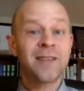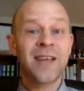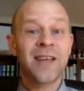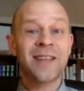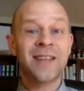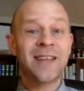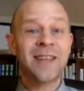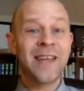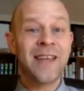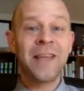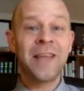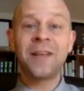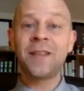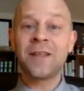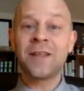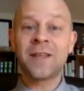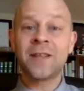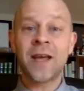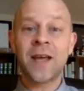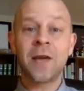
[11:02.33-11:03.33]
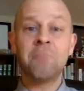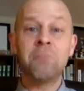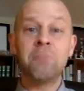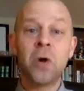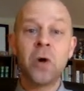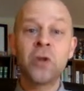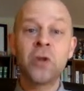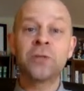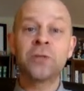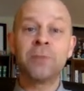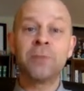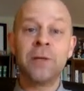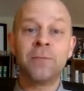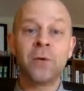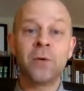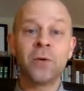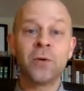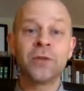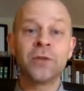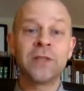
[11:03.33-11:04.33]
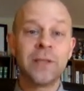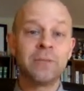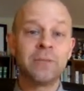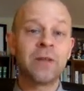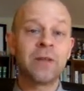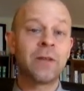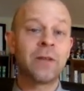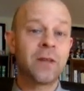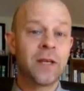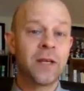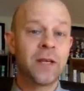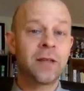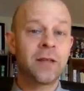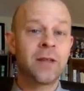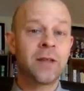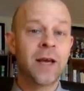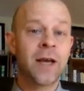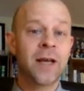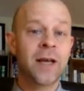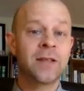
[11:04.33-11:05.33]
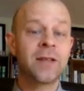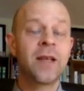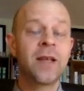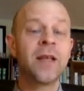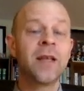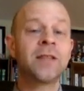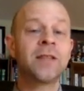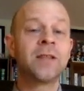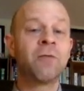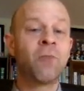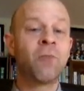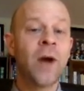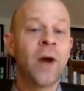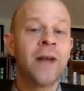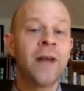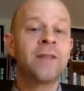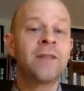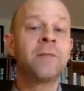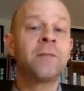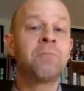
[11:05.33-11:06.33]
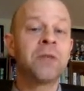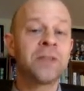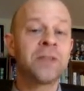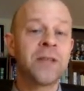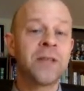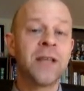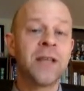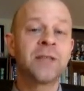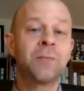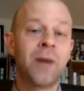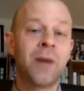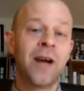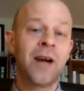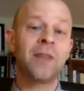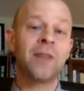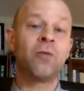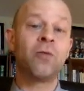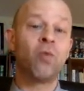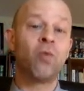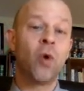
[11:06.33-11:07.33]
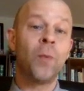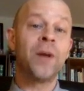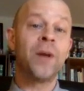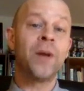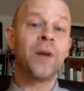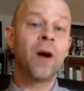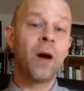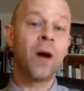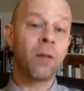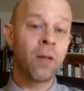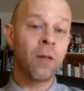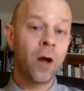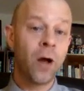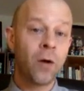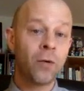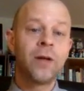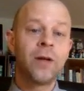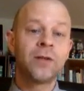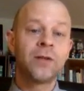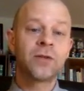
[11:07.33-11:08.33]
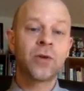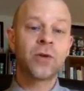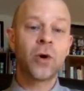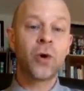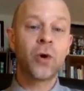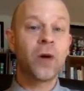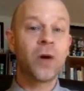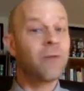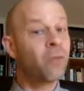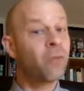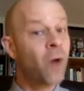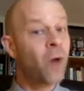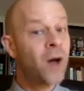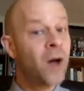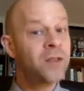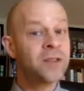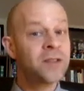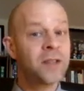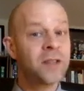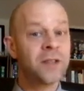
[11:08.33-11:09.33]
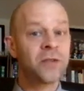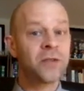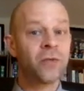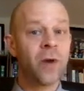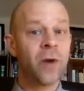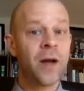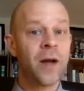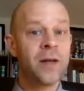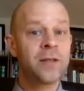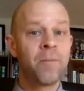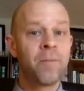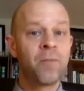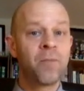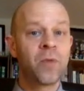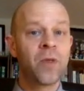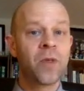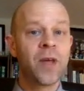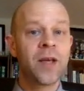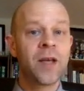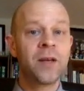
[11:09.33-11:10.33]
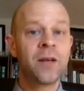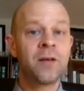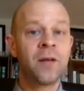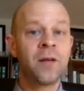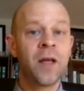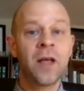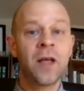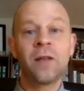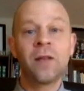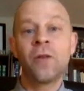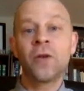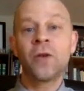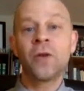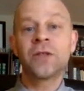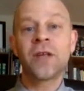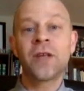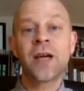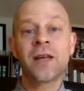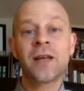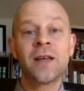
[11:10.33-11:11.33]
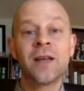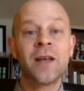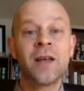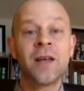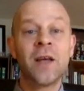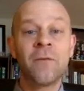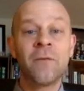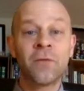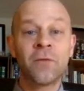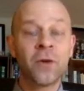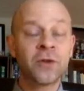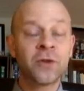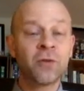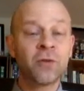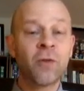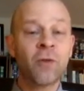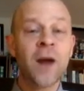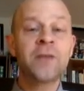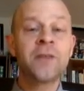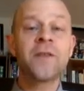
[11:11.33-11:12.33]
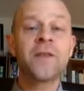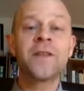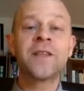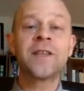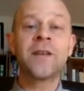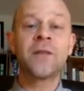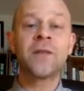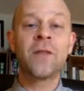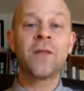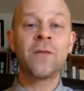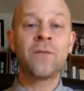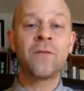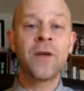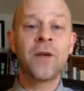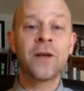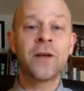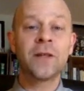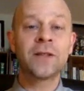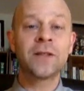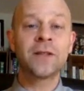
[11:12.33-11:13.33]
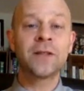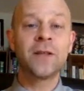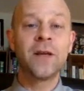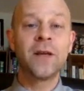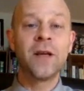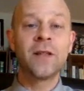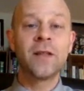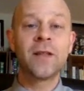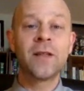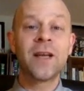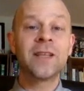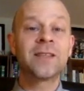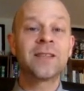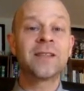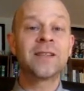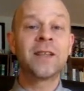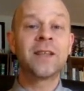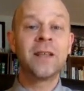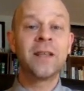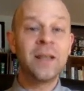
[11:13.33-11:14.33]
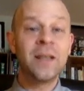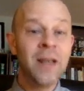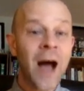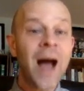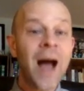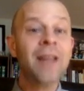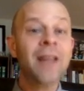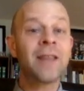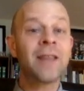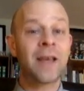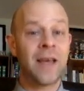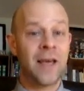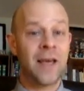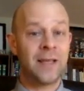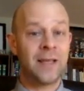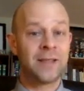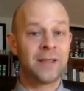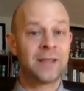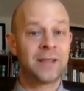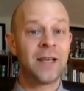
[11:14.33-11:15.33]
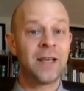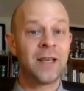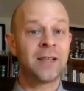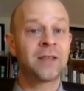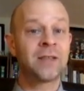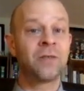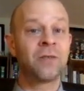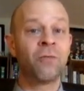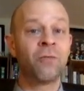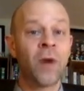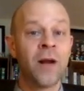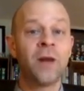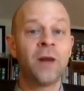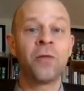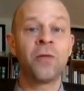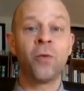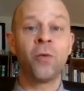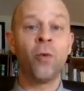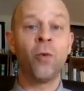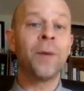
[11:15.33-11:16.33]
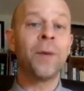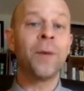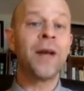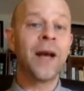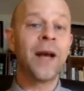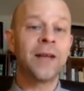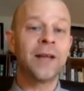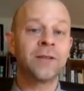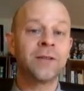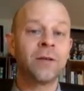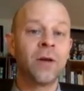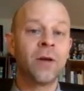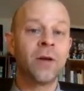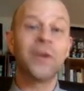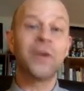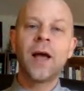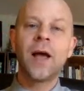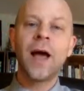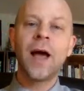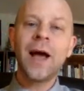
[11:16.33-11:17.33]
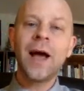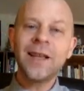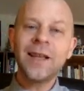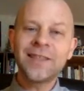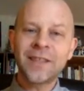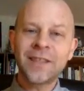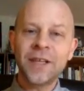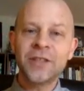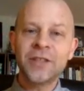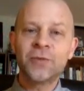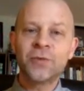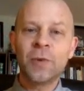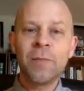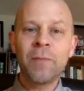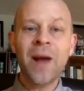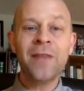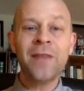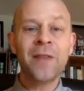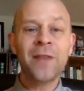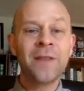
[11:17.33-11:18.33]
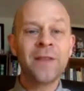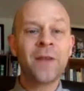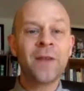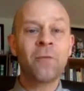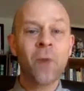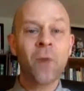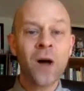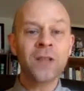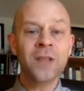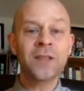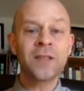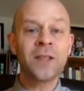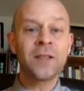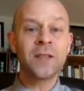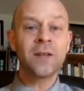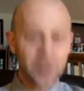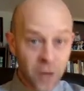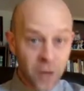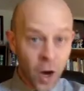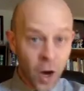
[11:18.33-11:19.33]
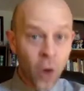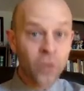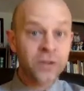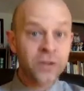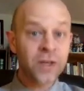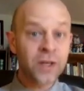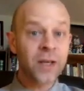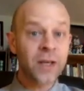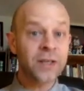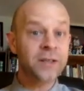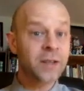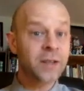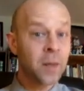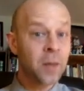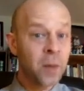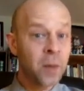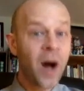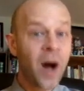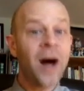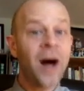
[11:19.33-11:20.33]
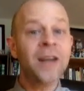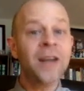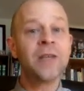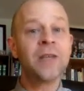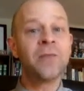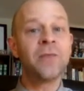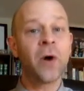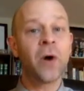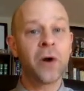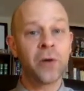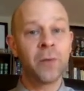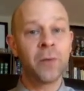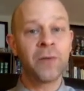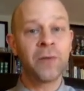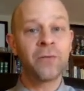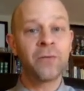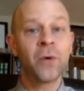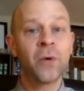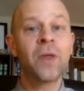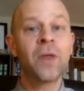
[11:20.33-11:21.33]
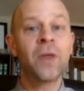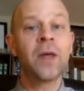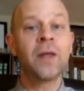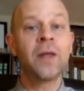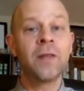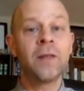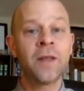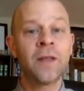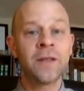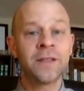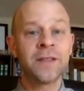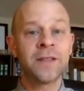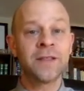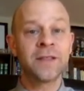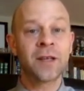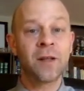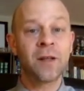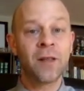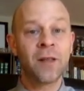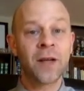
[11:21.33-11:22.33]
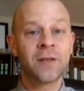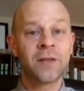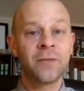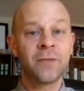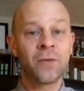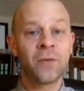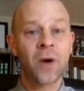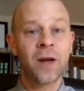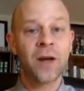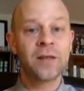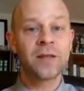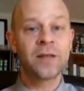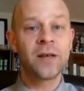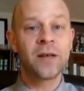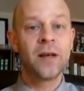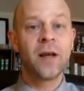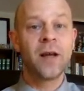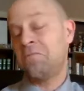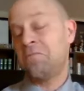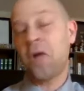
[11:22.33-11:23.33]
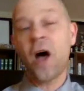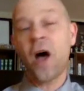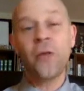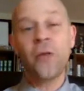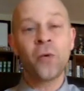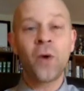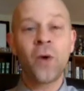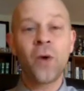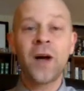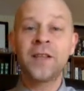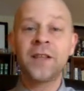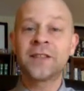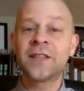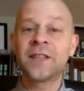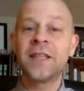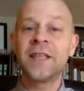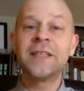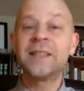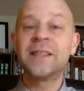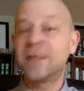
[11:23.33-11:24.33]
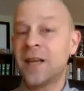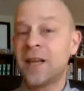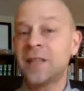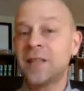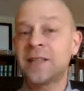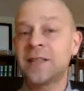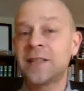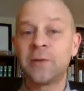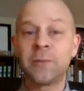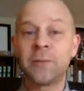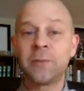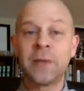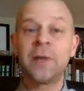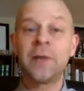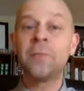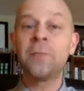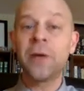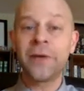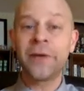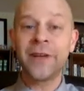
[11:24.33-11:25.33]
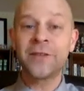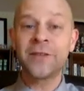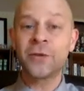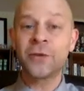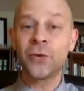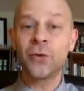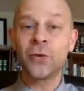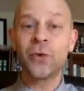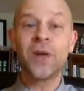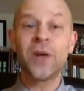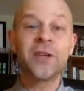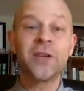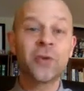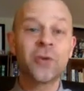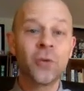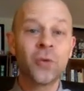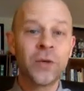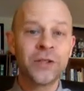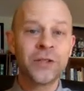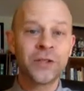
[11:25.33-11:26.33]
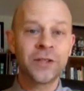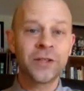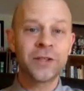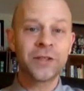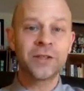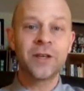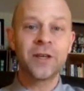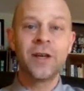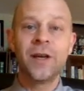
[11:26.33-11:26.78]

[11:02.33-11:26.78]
at the end of the day, most people seem to think that it's a right possessed by the woman alone. So if Roslin's right, then it looks like if there's a right to the death of the fetus, then it's not the case that it's the right the woman has alone. As such, we might think that Roslin owes us a positive argument for thinking that this is a collective right. Otherwise, he does seem to be appealing to intuitions